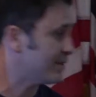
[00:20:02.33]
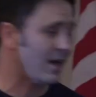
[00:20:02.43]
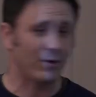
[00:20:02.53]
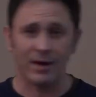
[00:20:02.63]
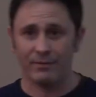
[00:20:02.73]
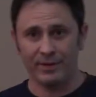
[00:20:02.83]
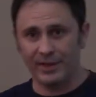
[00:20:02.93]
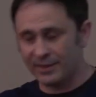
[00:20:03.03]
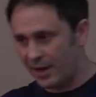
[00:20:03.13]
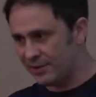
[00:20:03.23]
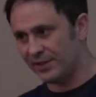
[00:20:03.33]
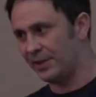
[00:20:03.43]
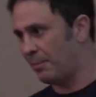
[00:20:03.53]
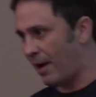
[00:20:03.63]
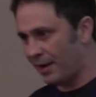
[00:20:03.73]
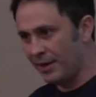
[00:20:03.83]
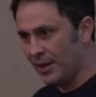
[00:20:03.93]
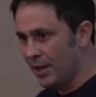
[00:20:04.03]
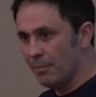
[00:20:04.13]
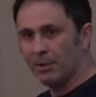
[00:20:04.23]
I don't have any ties to anybody,
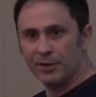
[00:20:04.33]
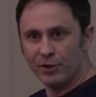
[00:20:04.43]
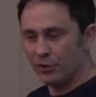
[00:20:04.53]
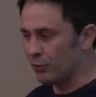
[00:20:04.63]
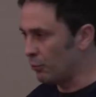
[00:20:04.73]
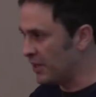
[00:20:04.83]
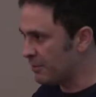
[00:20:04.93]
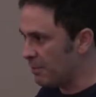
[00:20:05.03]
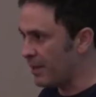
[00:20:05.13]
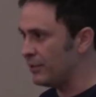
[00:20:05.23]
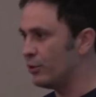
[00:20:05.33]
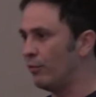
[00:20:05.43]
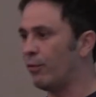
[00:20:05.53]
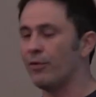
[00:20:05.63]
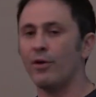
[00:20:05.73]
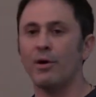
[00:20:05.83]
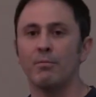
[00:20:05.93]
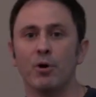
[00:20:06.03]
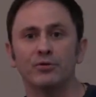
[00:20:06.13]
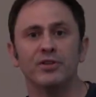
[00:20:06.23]
but there's also ResMed and so forth.
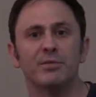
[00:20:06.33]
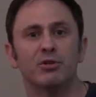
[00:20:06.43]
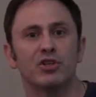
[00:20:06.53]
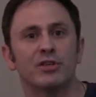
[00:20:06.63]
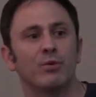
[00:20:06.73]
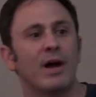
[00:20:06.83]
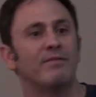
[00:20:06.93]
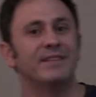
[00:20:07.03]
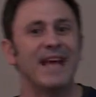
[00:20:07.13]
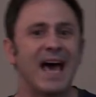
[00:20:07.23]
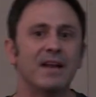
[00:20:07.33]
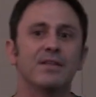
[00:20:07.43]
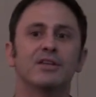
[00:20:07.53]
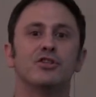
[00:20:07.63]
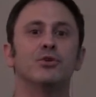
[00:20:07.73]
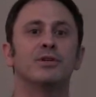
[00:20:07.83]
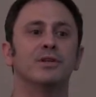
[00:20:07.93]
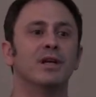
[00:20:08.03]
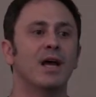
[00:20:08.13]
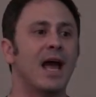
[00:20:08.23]
Most of these machines will have data that you
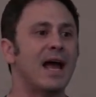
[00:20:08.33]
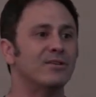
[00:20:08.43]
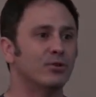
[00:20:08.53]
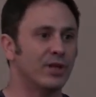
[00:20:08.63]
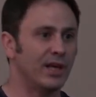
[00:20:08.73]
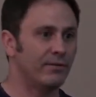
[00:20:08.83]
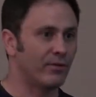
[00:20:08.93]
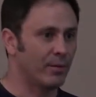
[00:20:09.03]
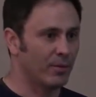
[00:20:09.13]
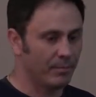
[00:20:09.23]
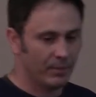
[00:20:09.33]
can ascertain from them.